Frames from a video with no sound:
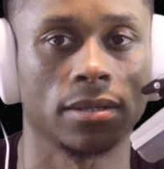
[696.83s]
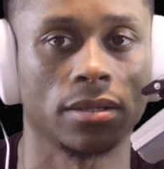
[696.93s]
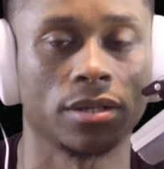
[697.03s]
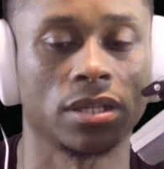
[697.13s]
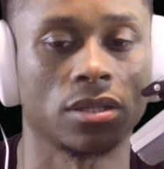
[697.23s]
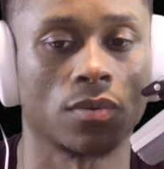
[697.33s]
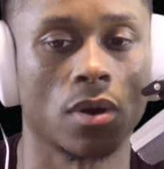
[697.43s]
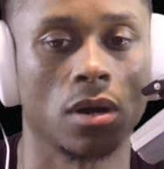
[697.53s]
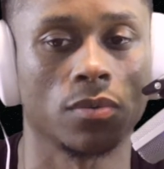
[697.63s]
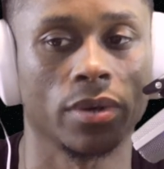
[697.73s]
there's nothing
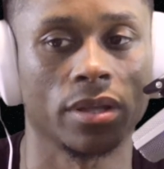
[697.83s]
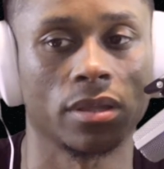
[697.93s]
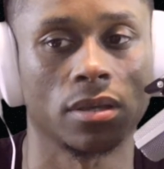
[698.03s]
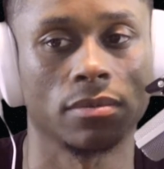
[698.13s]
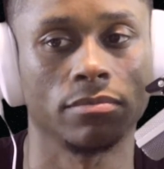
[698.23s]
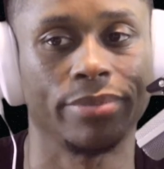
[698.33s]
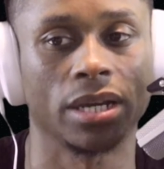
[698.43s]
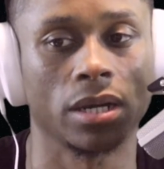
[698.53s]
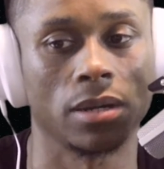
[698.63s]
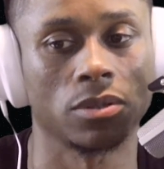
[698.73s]
wrong with
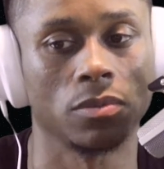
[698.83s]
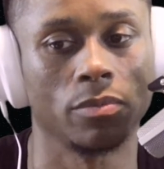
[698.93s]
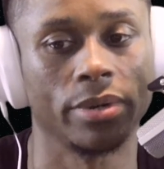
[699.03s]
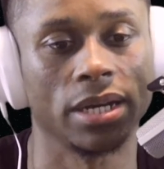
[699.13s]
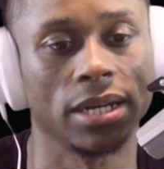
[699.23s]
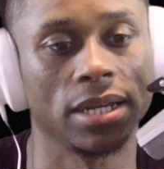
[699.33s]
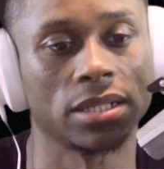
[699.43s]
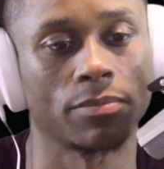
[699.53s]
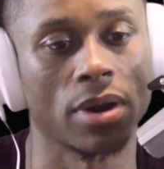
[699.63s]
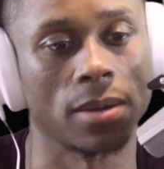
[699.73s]
being comfortable, but it
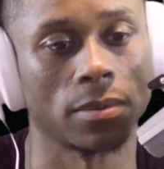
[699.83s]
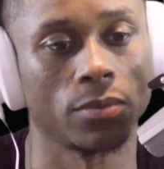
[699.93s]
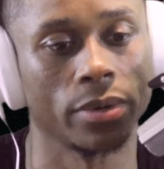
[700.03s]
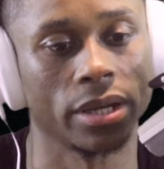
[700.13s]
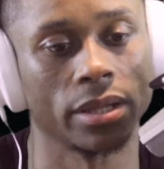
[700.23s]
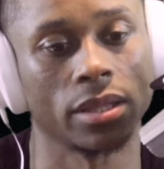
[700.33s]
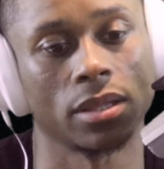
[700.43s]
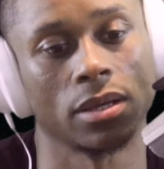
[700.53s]
is a problem with